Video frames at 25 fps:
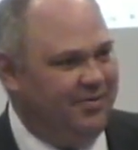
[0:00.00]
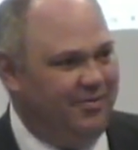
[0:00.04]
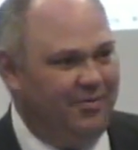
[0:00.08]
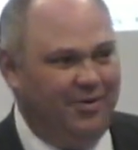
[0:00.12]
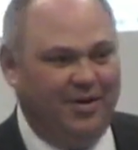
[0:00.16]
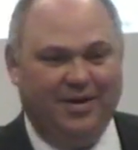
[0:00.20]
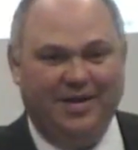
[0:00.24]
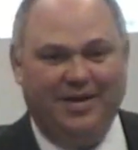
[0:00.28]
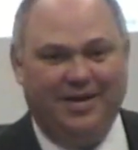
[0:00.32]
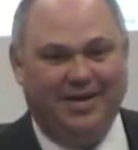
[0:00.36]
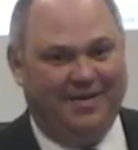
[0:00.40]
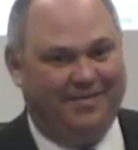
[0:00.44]

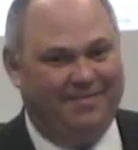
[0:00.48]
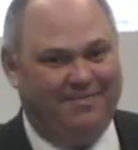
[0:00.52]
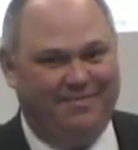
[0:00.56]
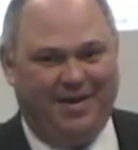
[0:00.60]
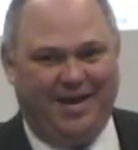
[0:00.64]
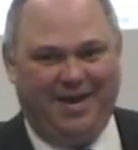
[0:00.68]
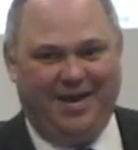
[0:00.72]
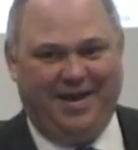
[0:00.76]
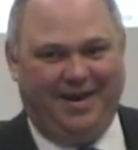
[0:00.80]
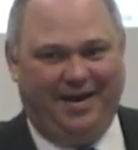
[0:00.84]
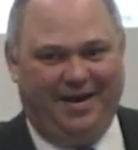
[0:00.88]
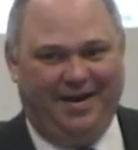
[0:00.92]
well, didn't
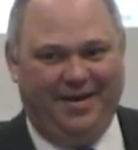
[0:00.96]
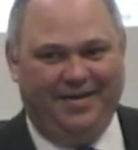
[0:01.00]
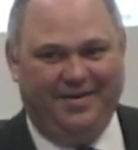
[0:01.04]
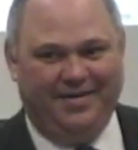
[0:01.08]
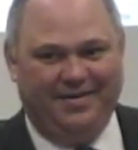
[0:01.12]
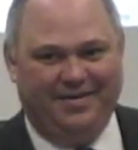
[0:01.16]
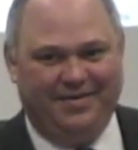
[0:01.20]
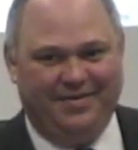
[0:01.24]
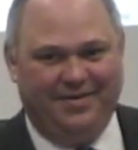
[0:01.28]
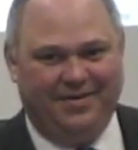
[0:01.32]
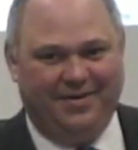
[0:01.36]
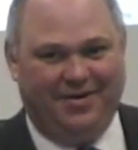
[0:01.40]
pay.
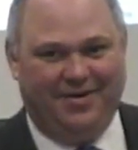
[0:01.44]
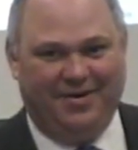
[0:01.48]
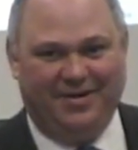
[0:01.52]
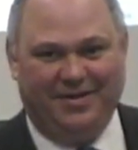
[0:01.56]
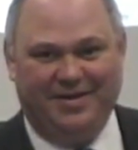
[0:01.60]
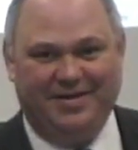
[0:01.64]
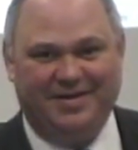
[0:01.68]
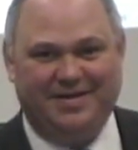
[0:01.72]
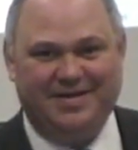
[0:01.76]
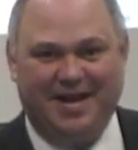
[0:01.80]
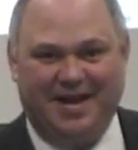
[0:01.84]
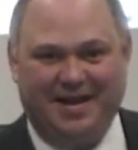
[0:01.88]

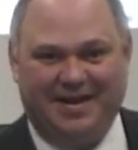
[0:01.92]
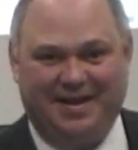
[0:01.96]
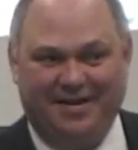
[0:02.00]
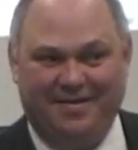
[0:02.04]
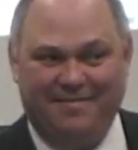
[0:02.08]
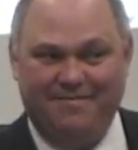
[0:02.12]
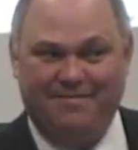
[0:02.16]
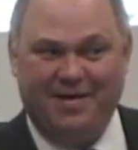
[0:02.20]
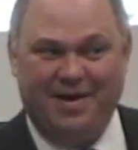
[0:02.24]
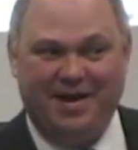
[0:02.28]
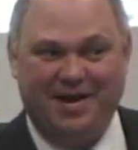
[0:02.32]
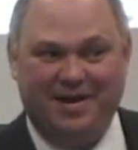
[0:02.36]
He's not
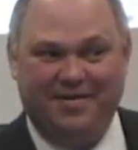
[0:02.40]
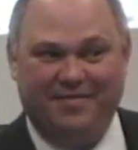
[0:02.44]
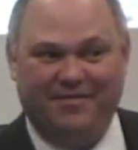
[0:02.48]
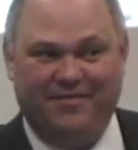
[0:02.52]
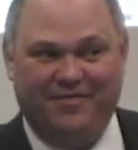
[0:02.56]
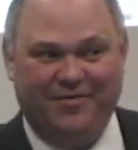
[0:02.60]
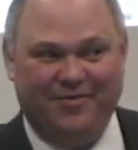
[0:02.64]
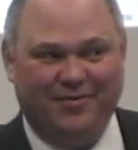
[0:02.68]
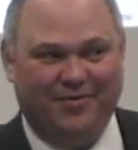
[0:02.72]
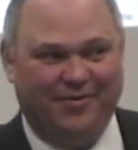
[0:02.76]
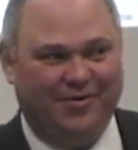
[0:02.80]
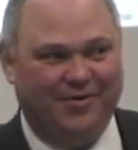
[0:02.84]
getting paid in
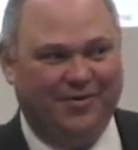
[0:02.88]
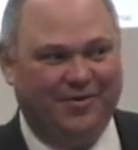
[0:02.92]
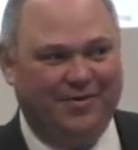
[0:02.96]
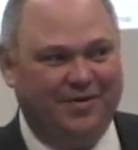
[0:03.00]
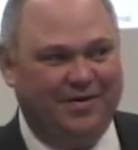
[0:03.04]
full.